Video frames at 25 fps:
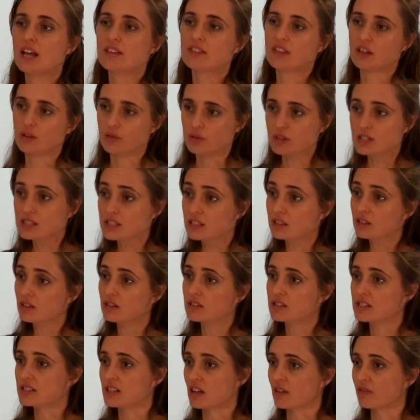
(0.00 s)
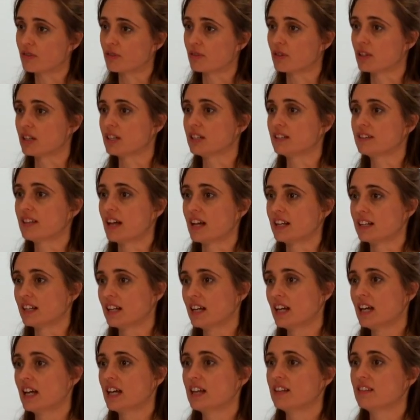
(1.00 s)
there is a lot of suffering that
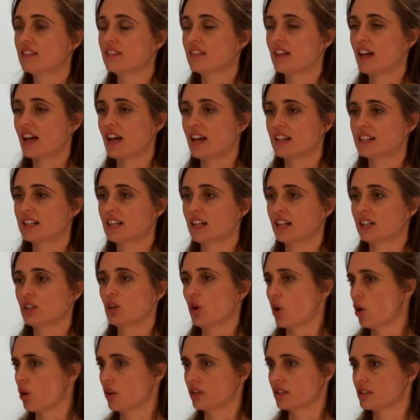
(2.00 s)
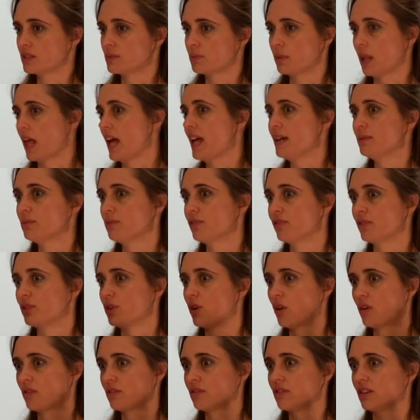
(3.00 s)
that a god is blamed for
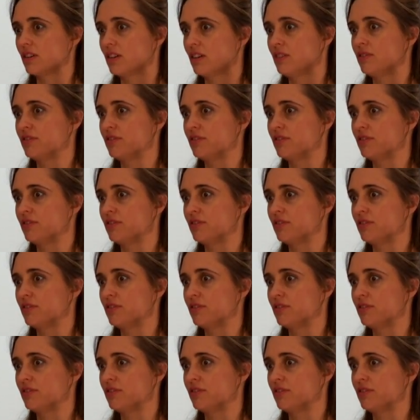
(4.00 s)
not